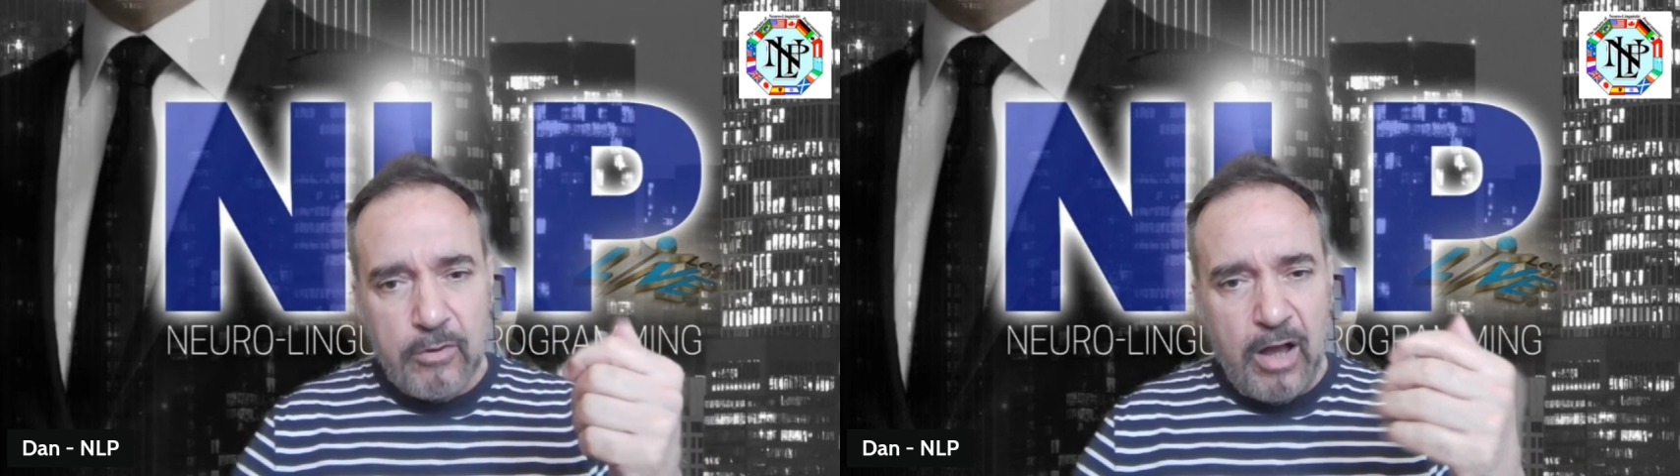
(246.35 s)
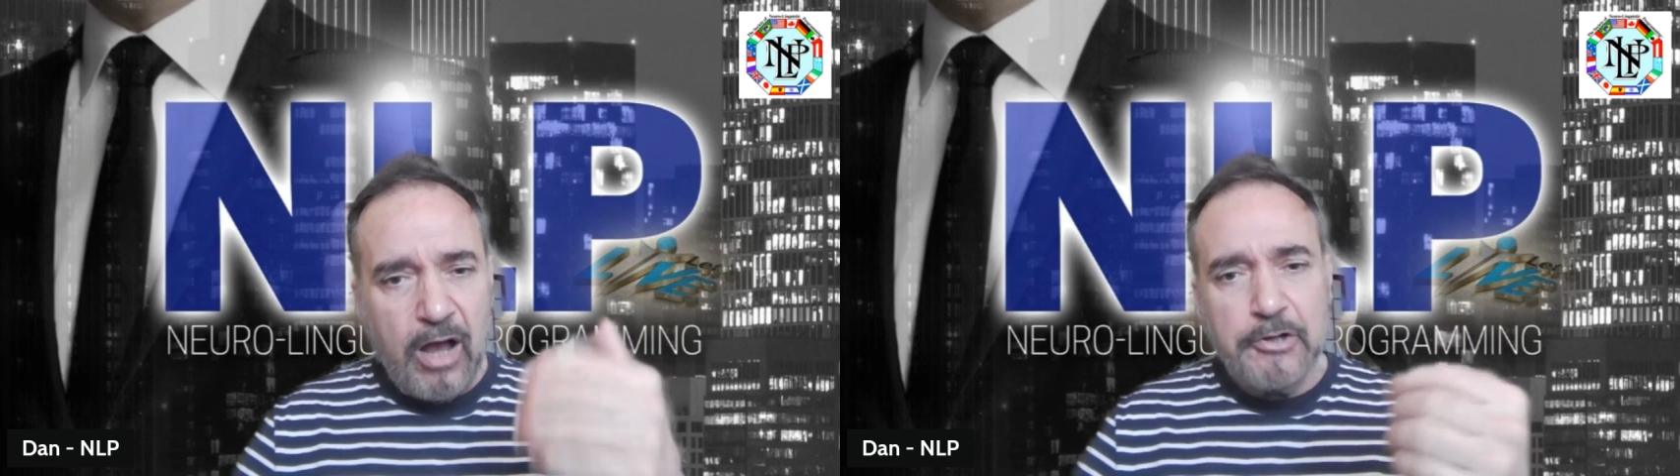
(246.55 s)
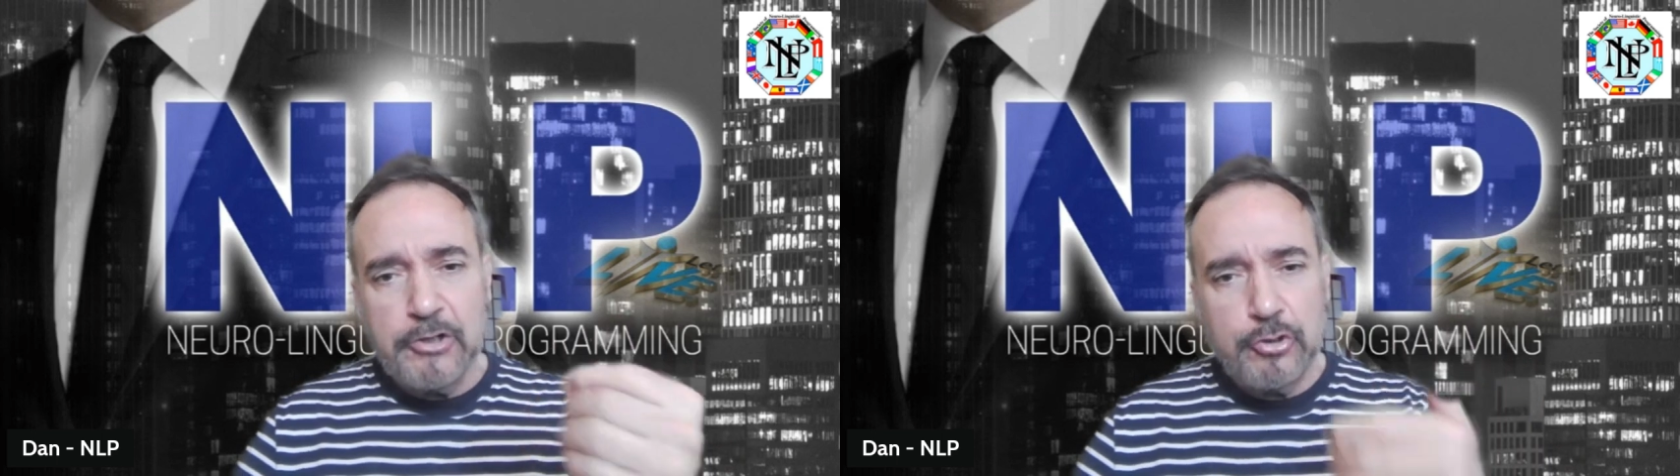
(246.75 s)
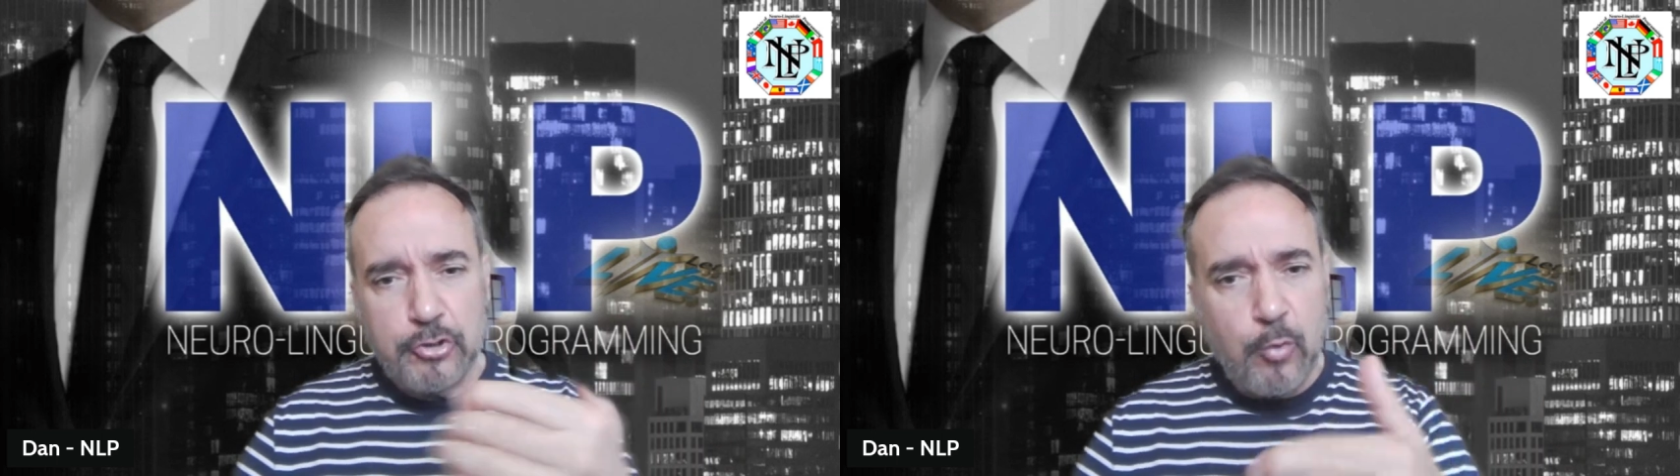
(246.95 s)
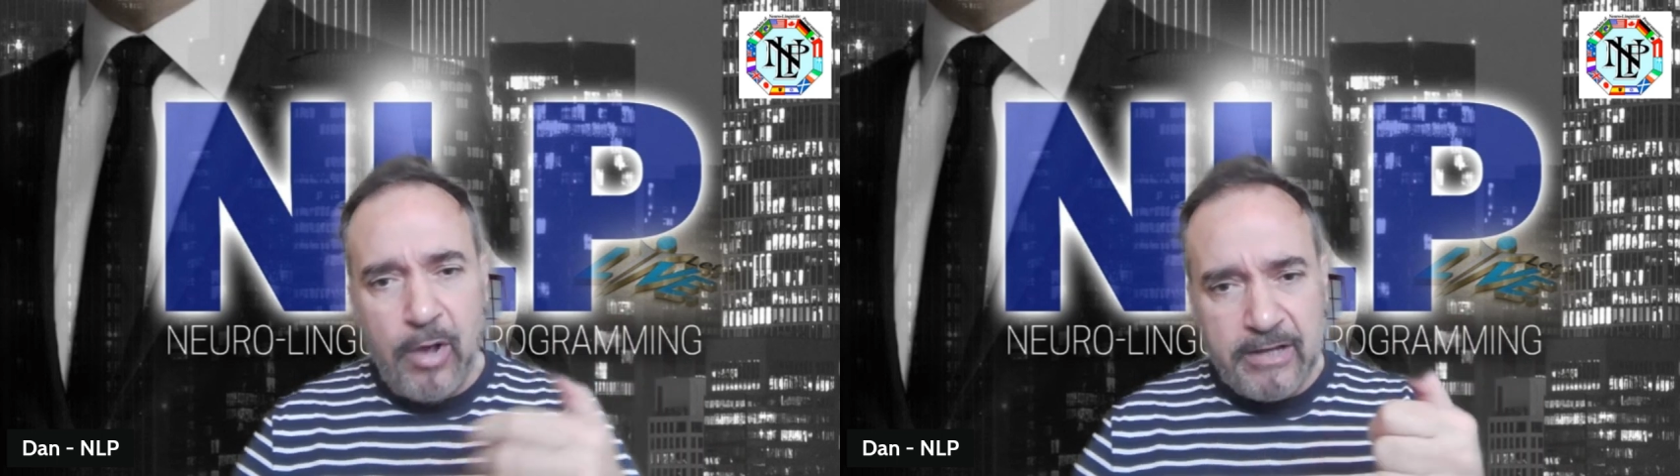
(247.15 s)
how do you
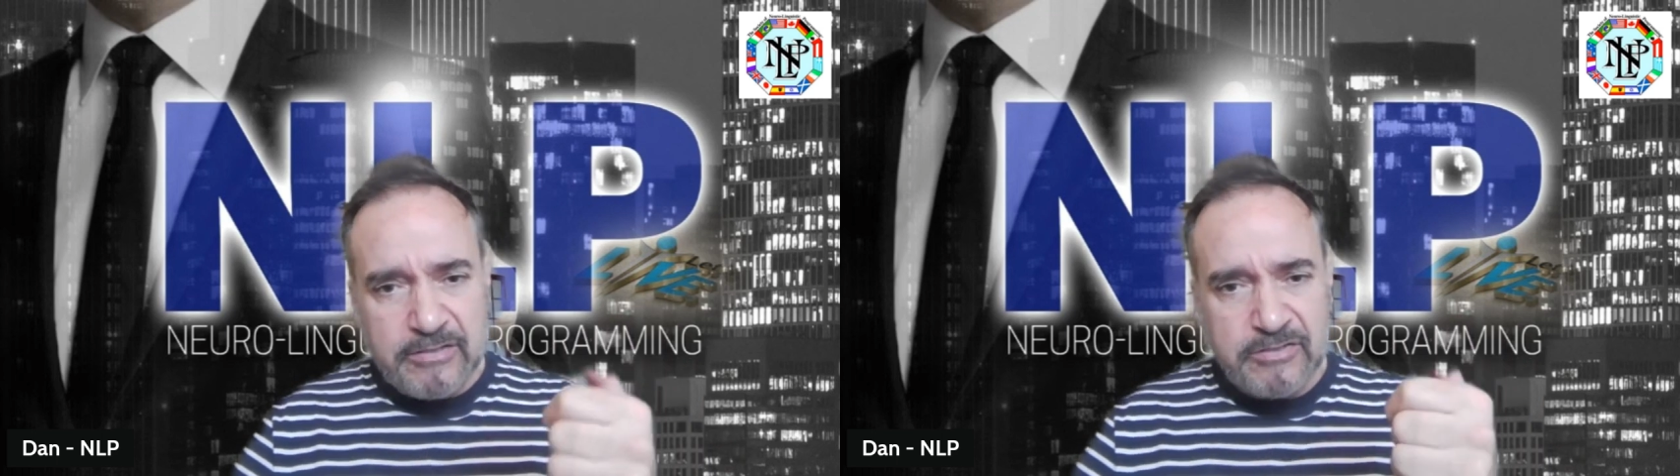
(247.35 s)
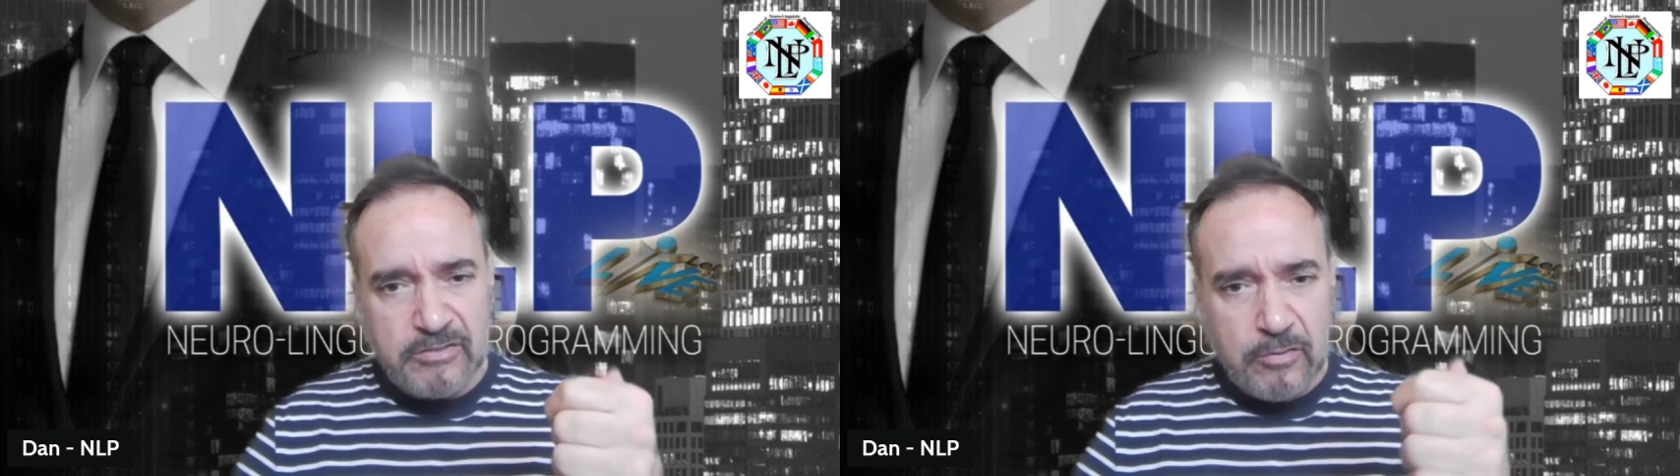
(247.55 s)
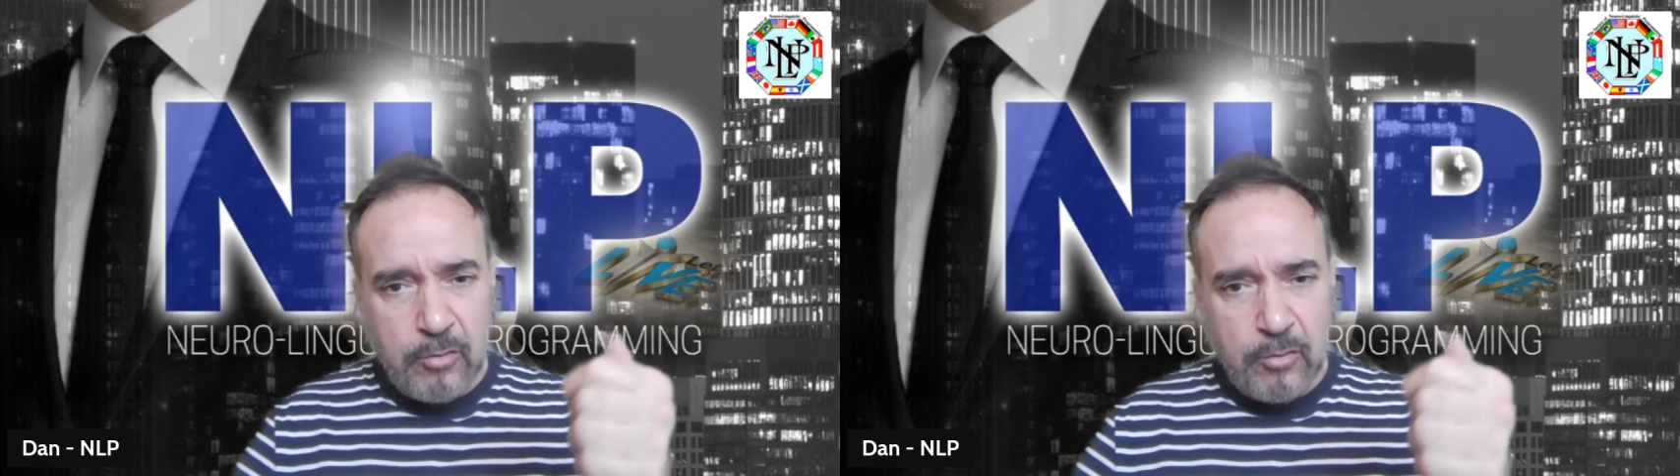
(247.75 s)
do X?